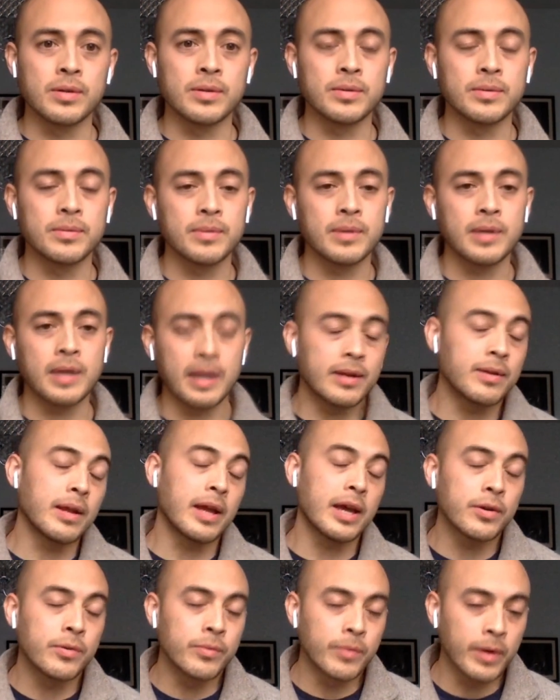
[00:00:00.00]
because
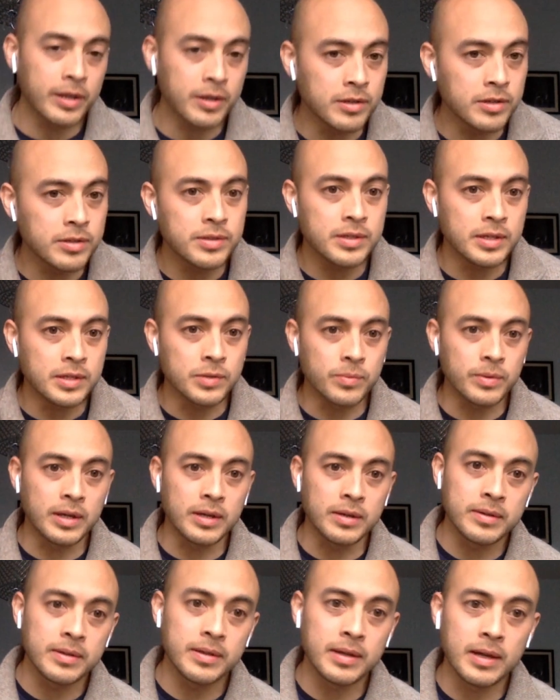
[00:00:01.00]
and
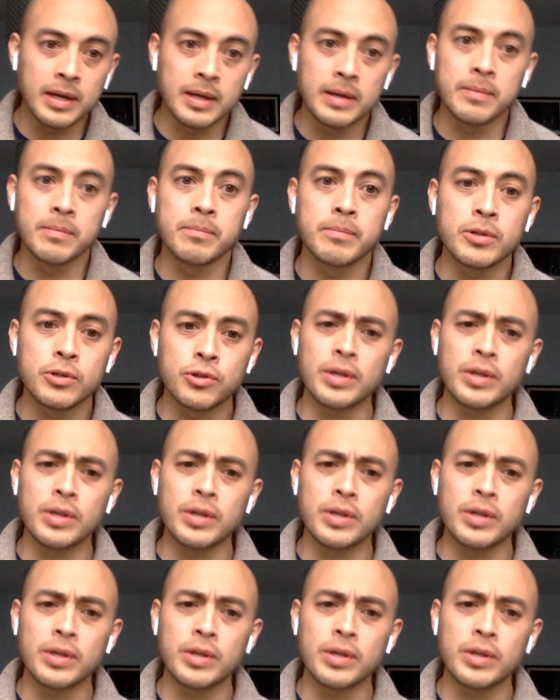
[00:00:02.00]
writers as well,